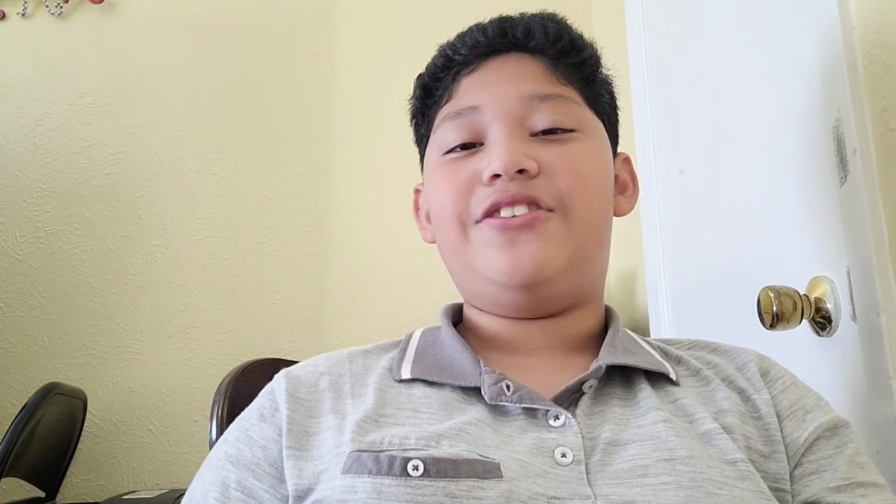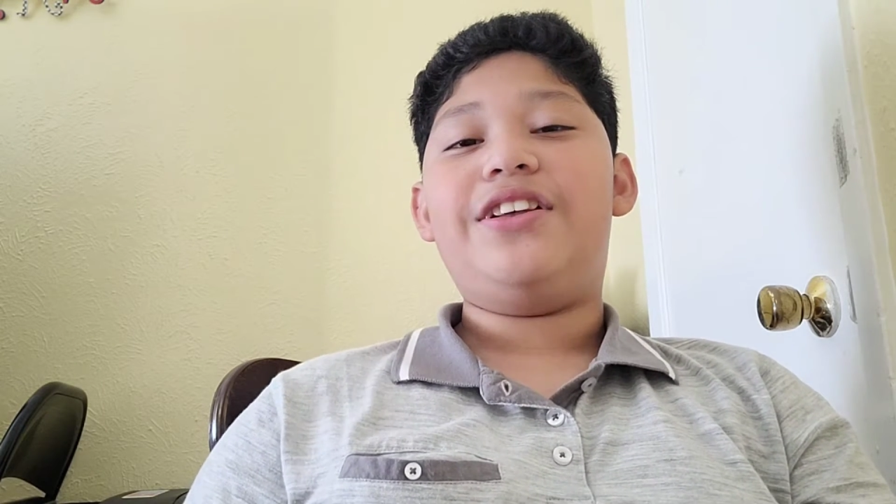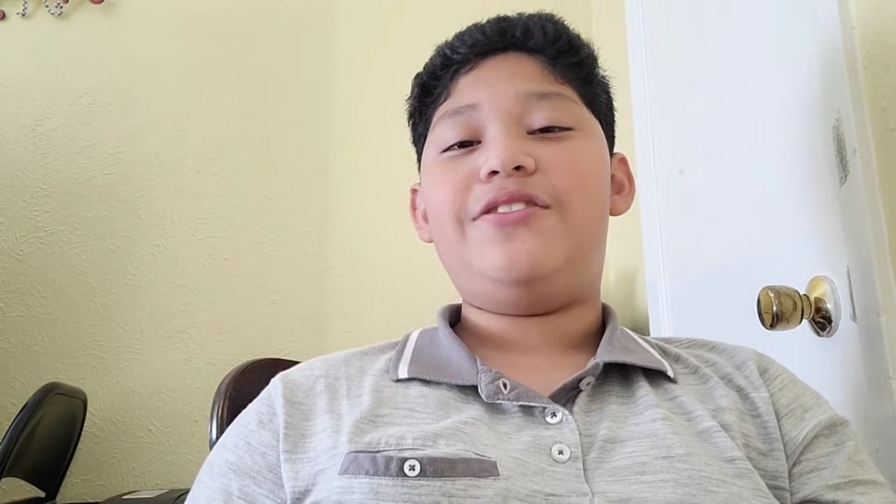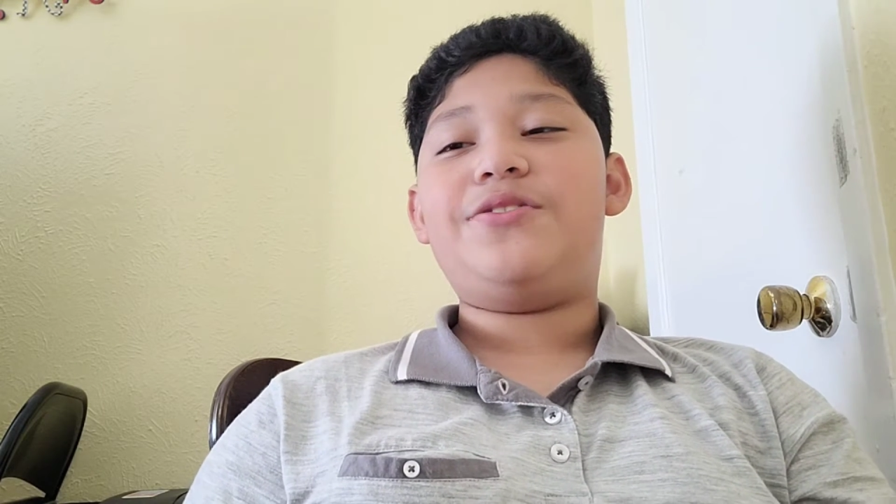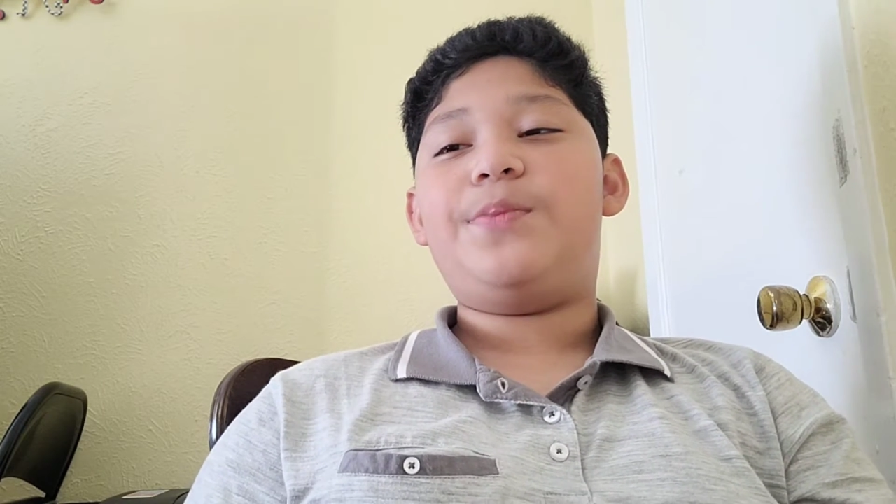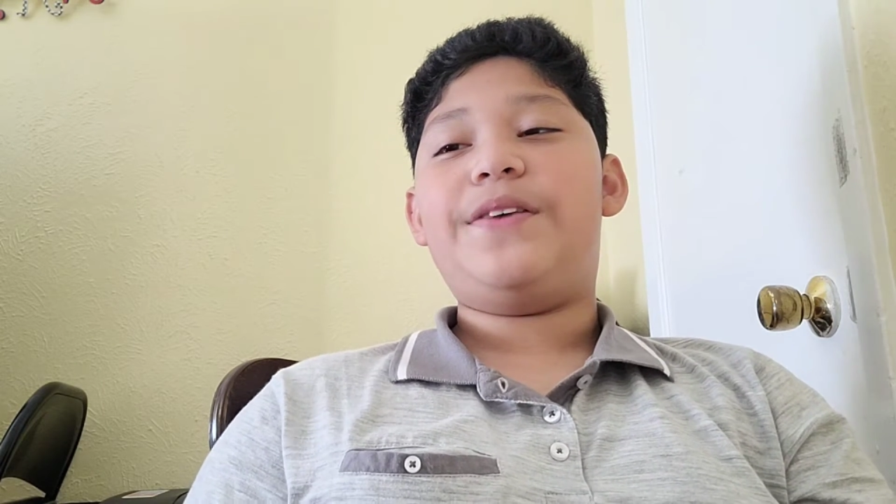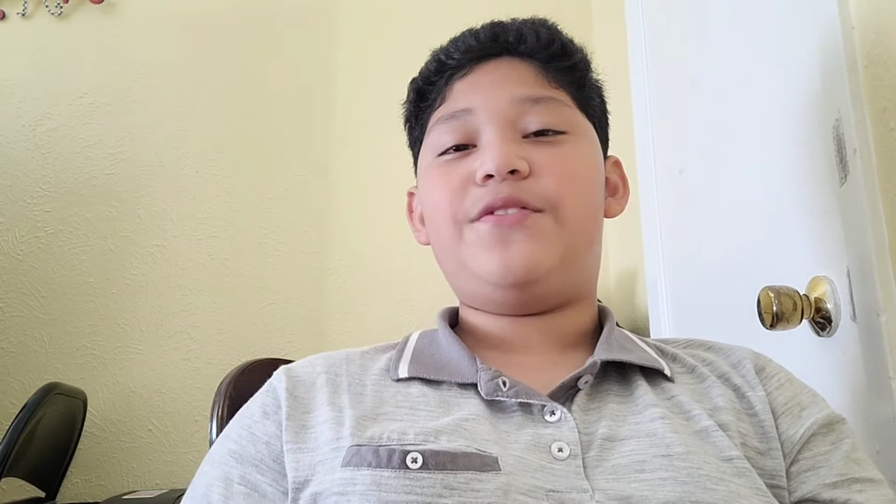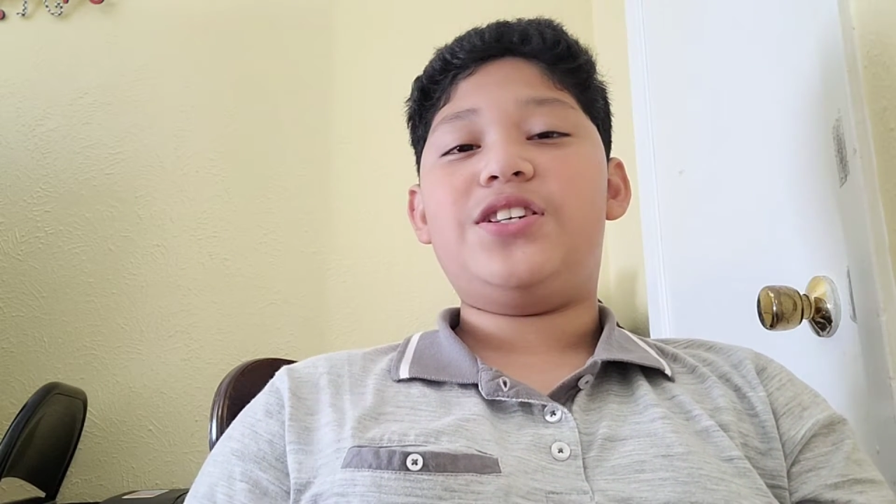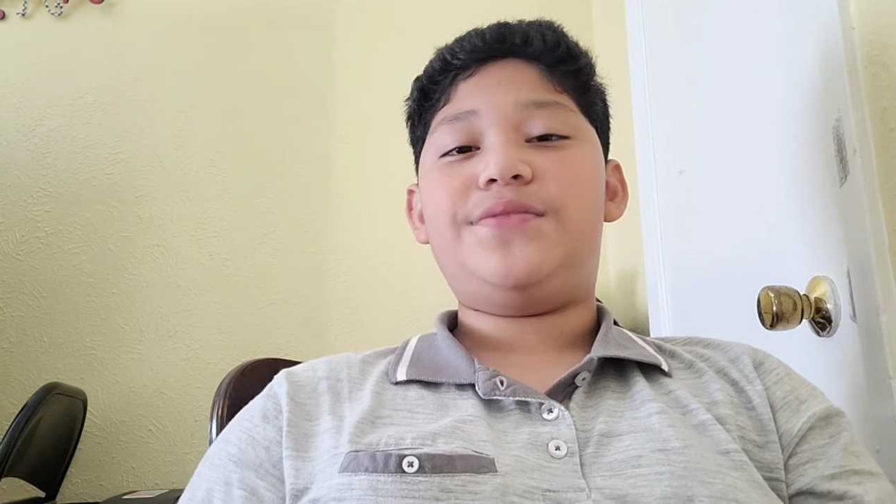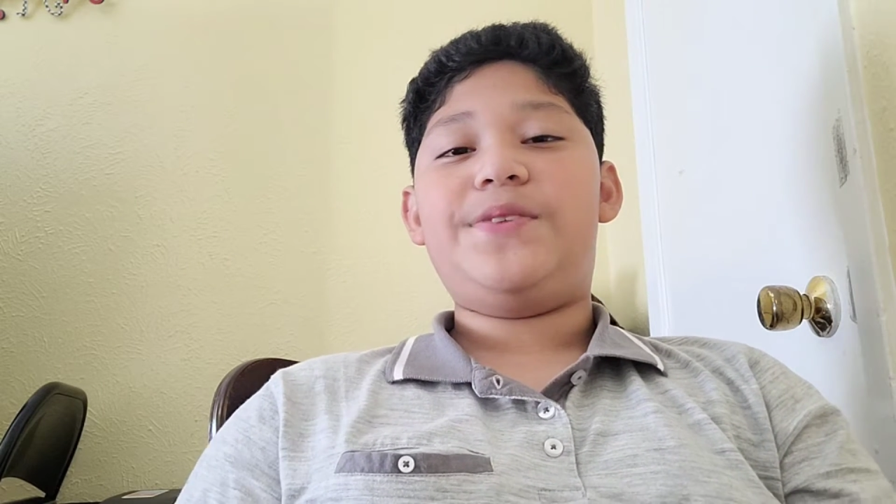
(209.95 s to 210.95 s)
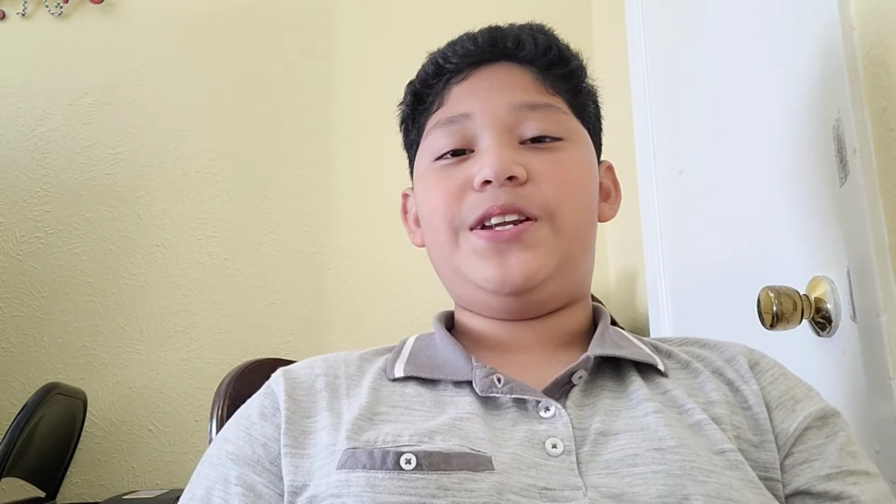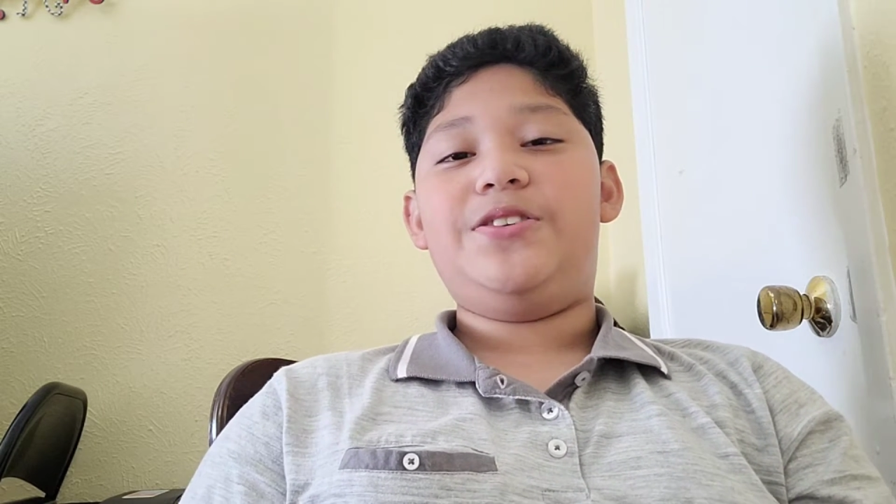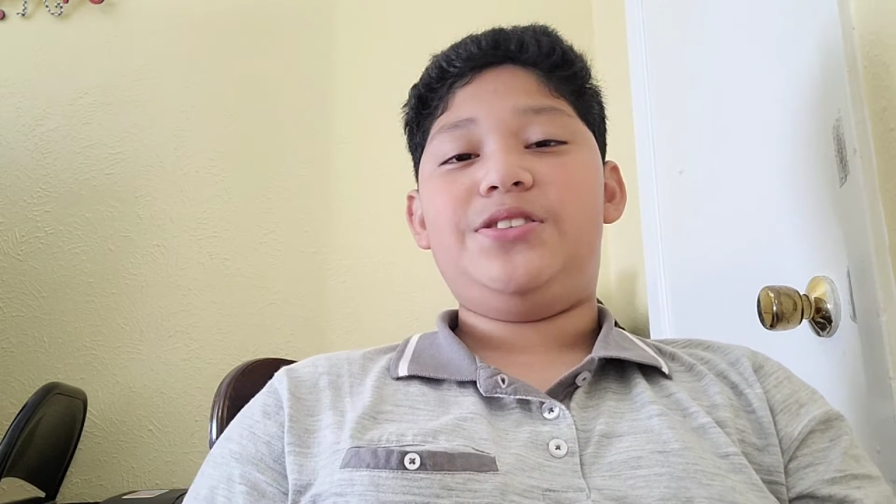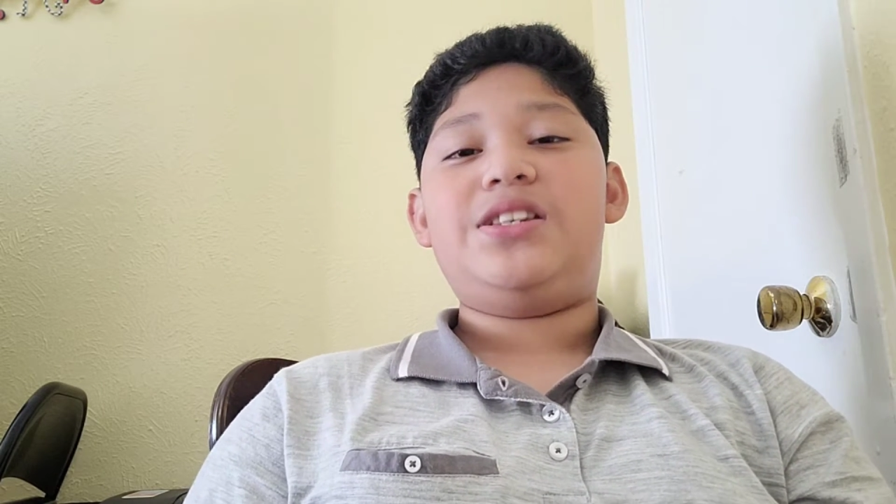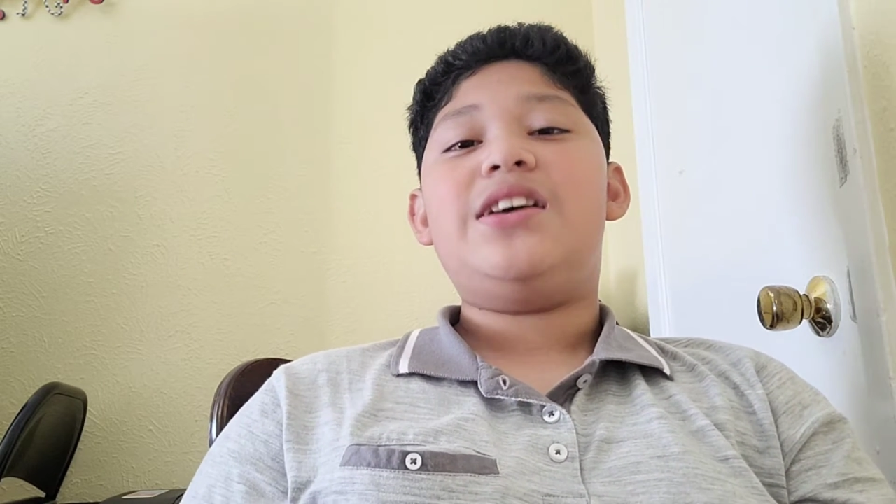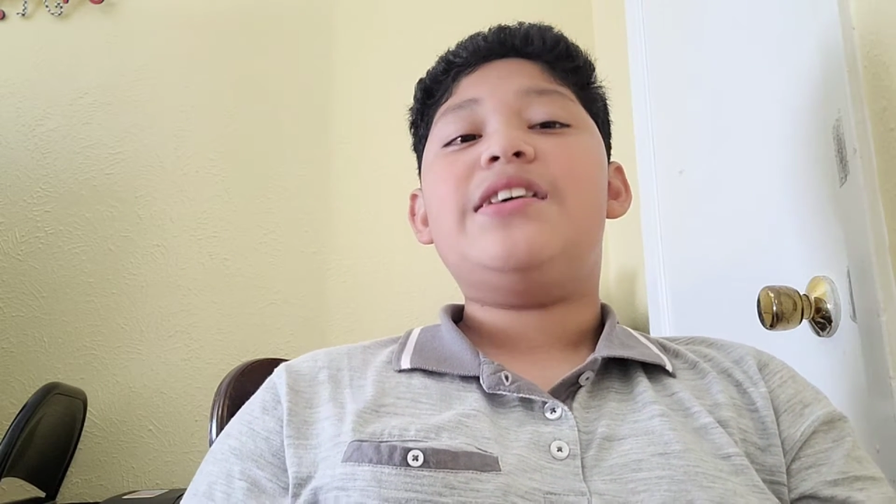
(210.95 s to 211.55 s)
that was my first video.